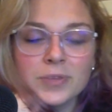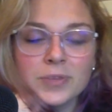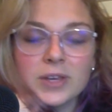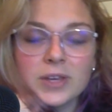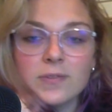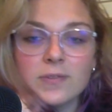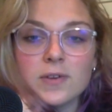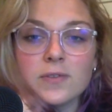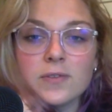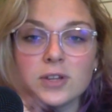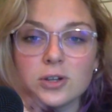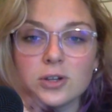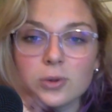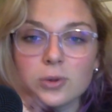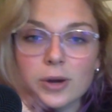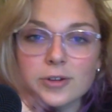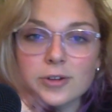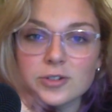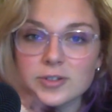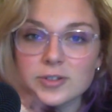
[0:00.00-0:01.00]
If you have any
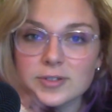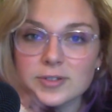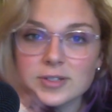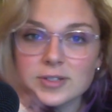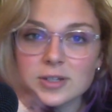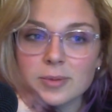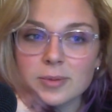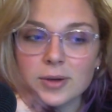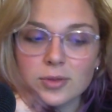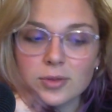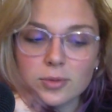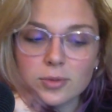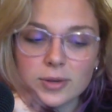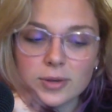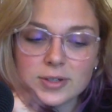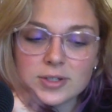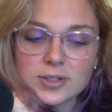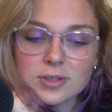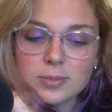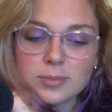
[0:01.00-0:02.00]
questions about the
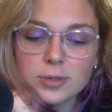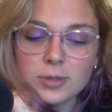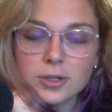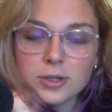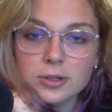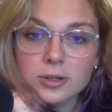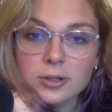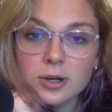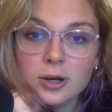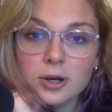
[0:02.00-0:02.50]
rest of the book,